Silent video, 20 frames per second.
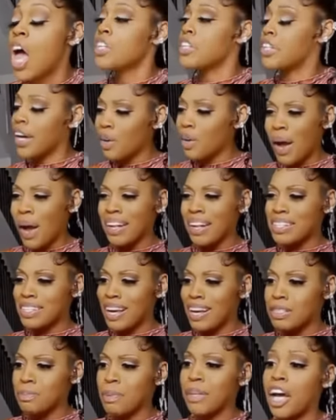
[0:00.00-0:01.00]
Get ready,
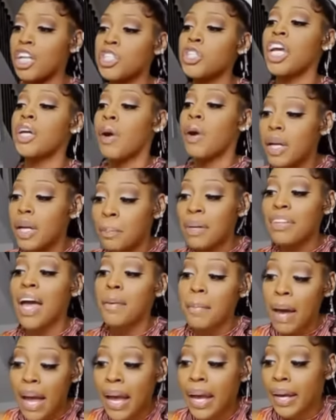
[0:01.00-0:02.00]
sis, because you get ready to be their
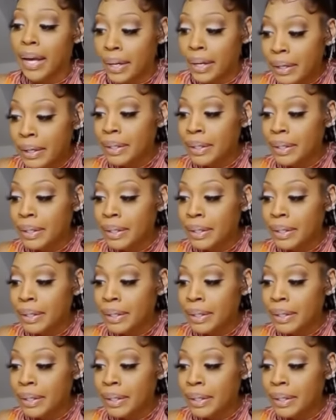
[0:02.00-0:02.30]
man.